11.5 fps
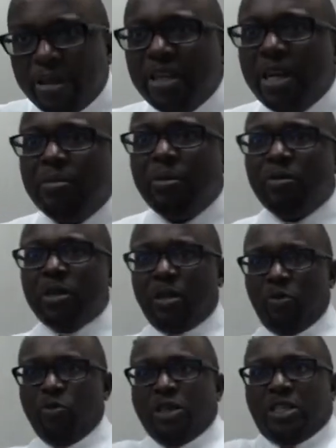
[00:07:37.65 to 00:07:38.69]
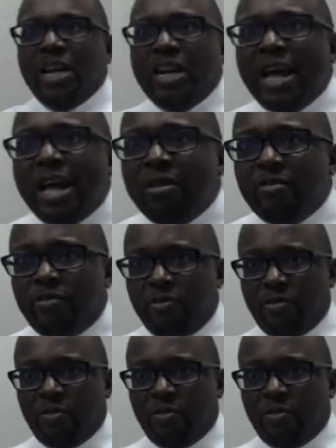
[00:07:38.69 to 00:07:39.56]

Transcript: the neighborhood in which they live.